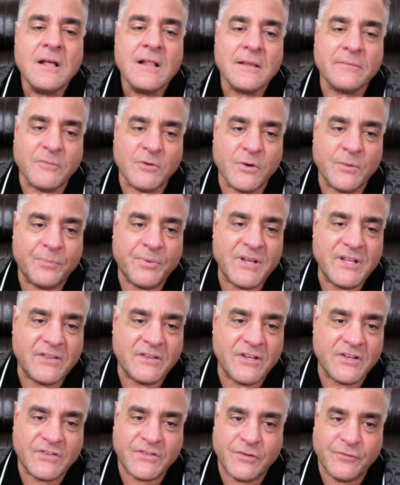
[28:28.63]
Let me repeat
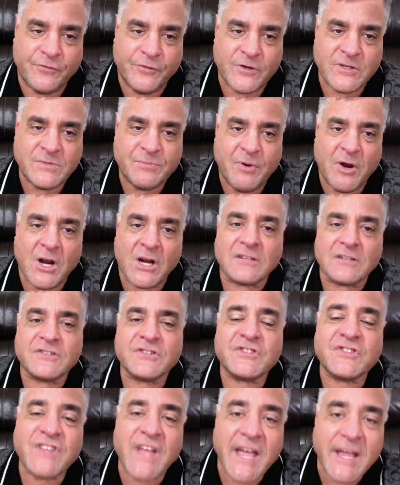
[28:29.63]
just the first part.
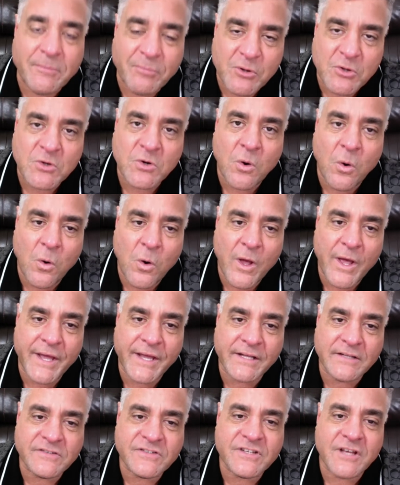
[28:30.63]
Stable
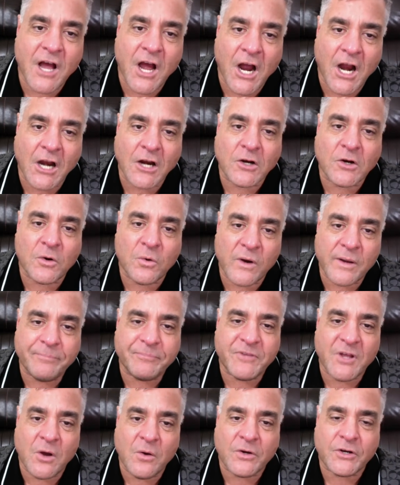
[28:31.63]
coins are
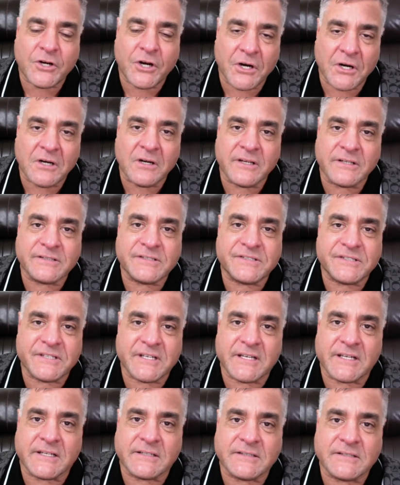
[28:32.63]

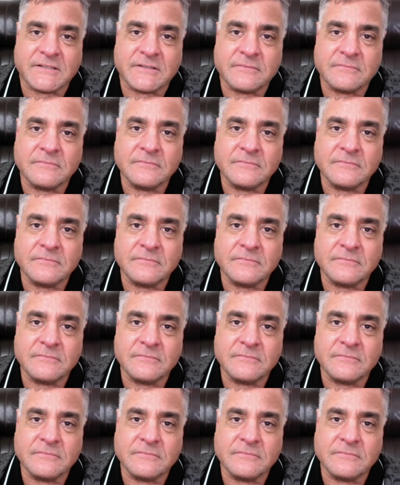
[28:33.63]
cryptocurrencies.